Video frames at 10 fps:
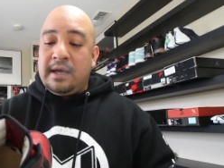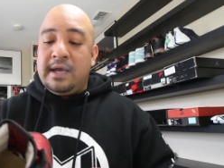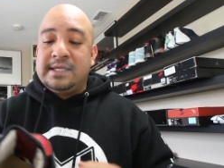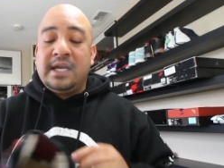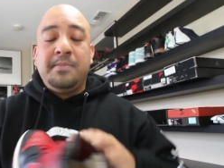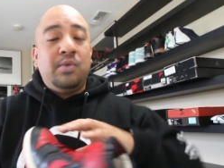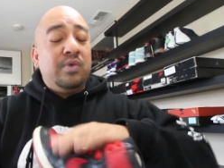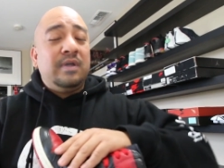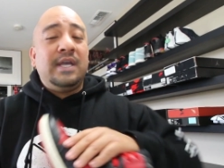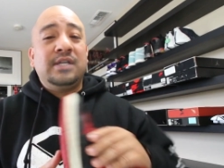it's going to be
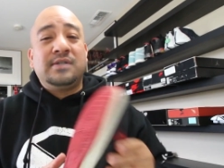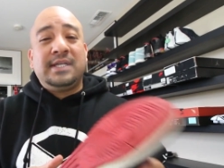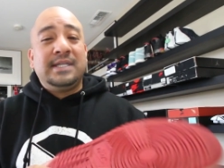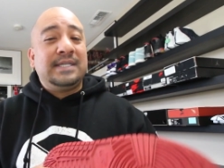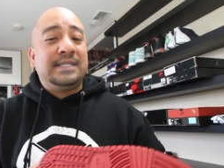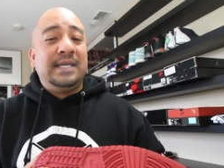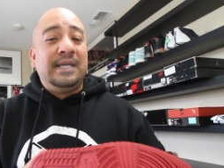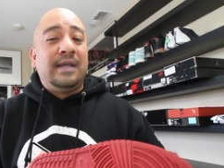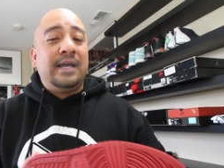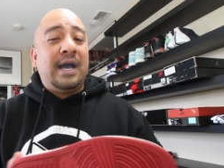really interesting to see
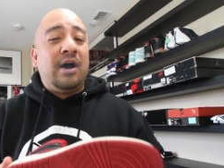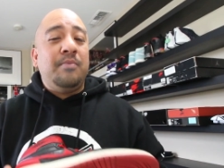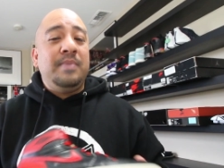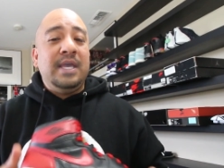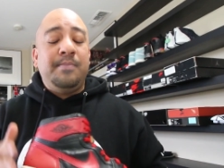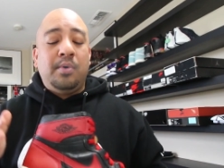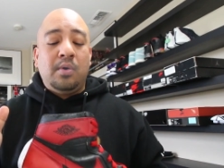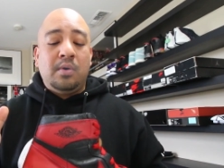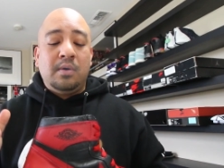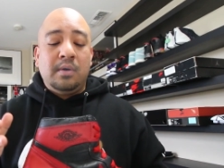like how
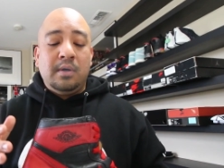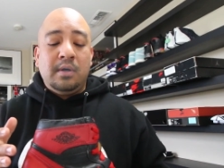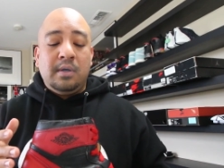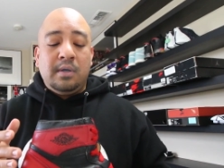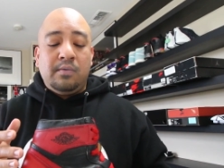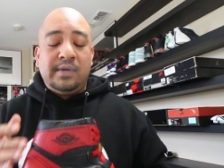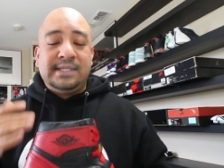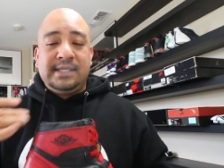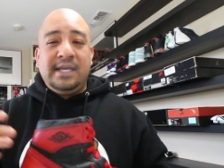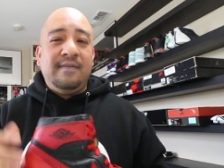people
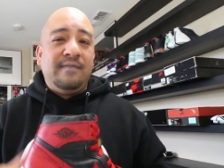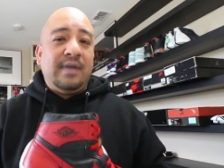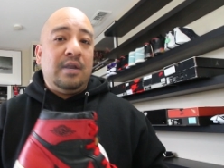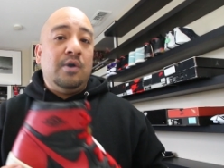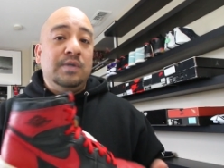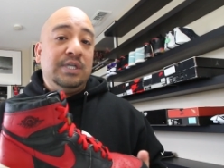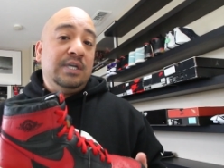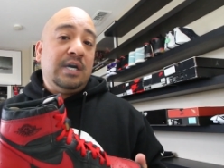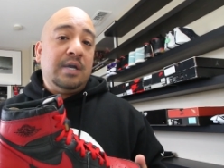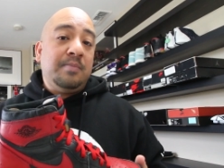receive an O G
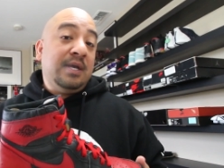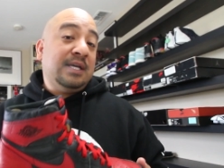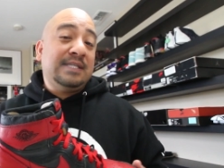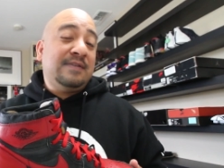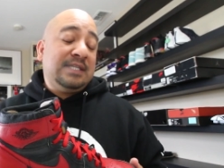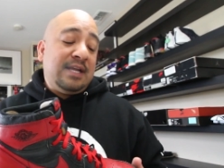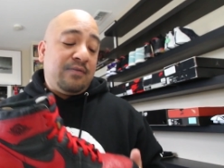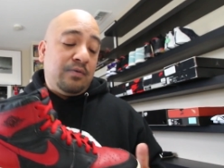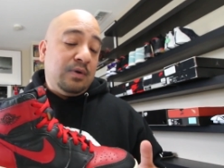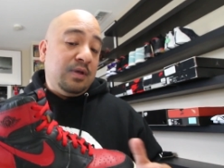cut because it's
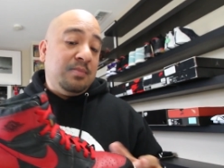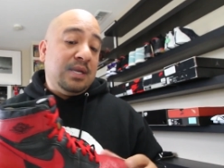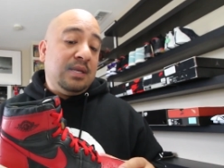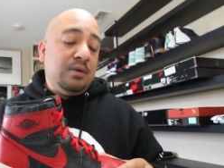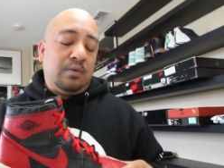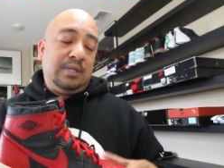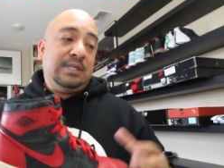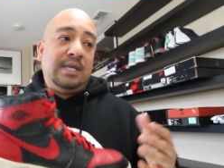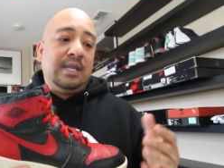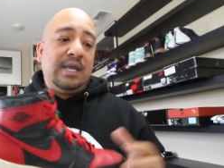never really been, or
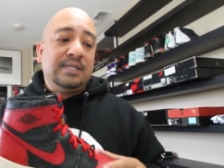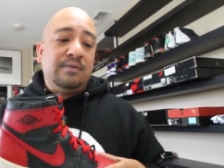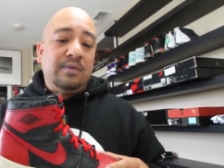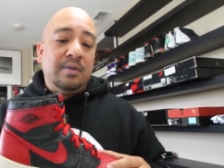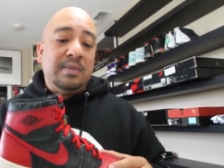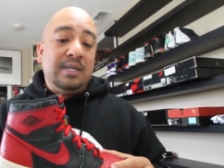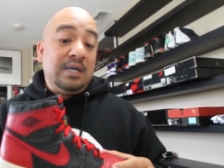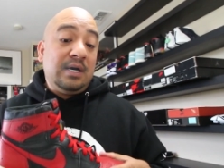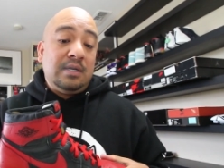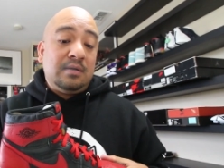it hasn't really been
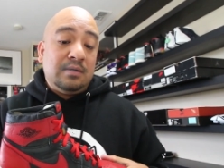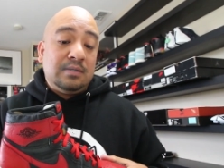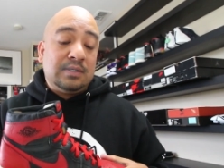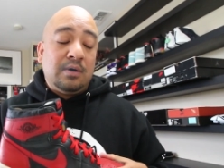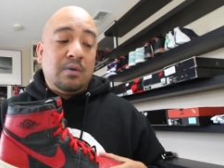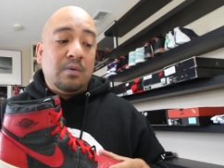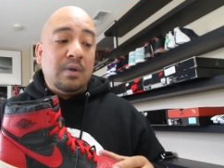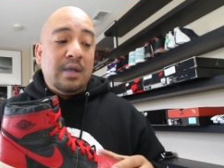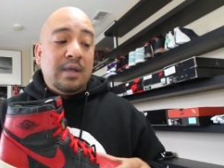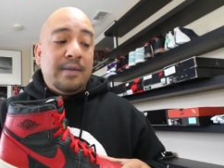done. So
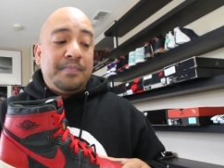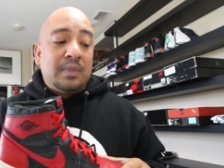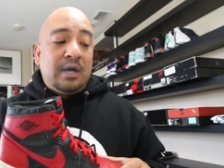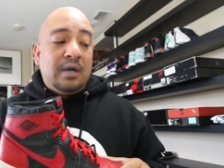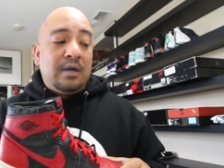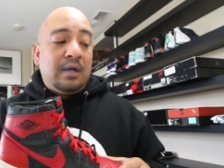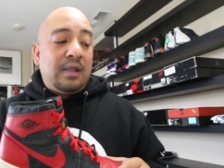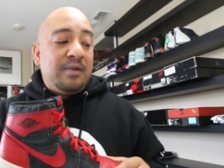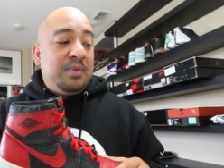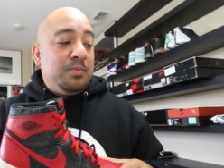uh, a
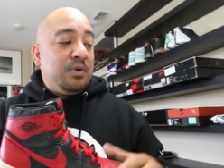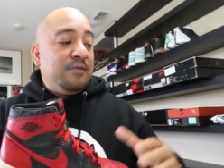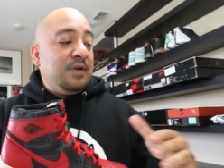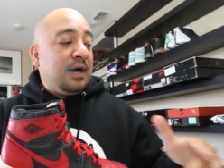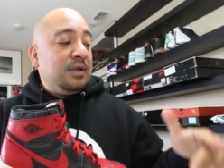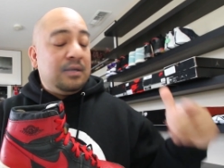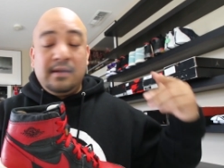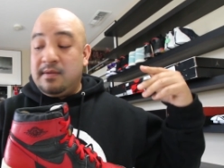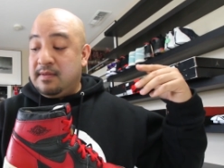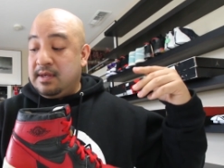lot of people have
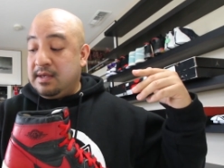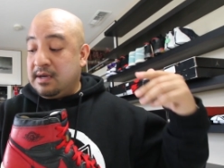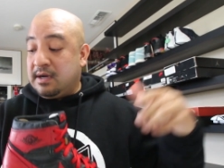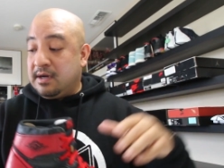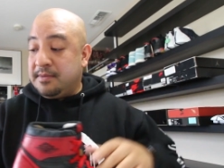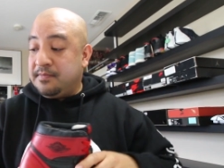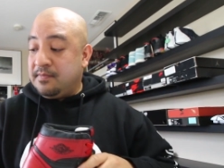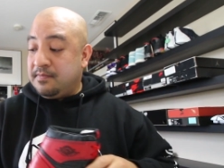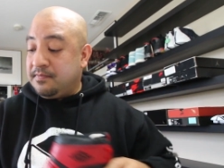gotten the um,